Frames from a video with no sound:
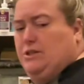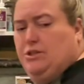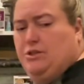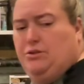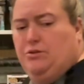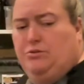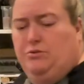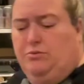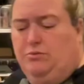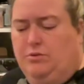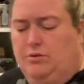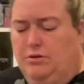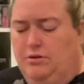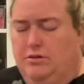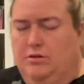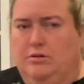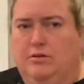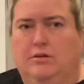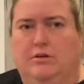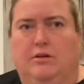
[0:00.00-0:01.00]
to
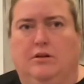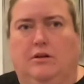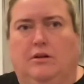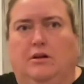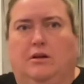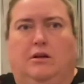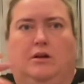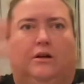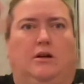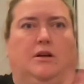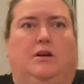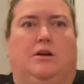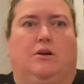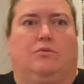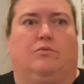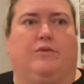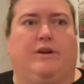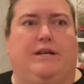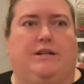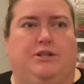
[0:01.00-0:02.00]

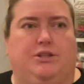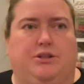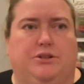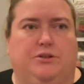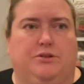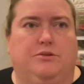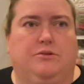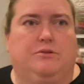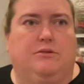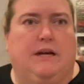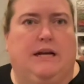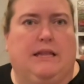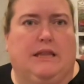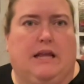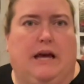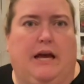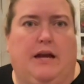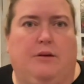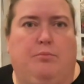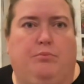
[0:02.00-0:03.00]
redo and
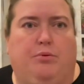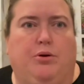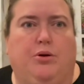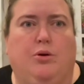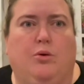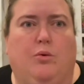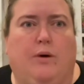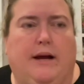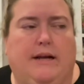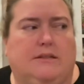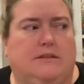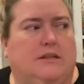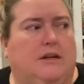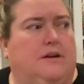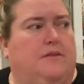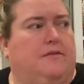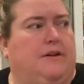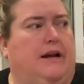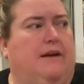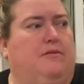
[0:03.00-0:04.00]
like put away
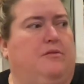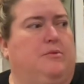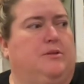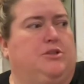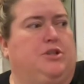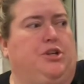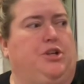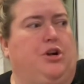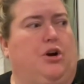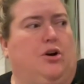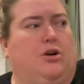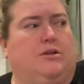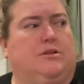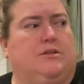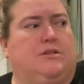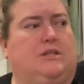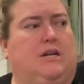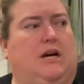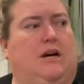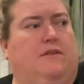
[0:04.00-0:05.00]
stuff. Like I have a bunch of yarn
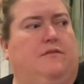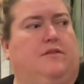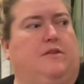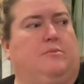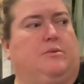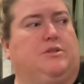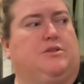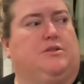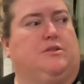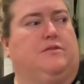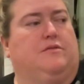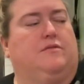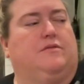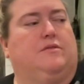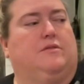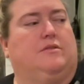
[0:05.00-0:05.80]
stuff and a bunch of,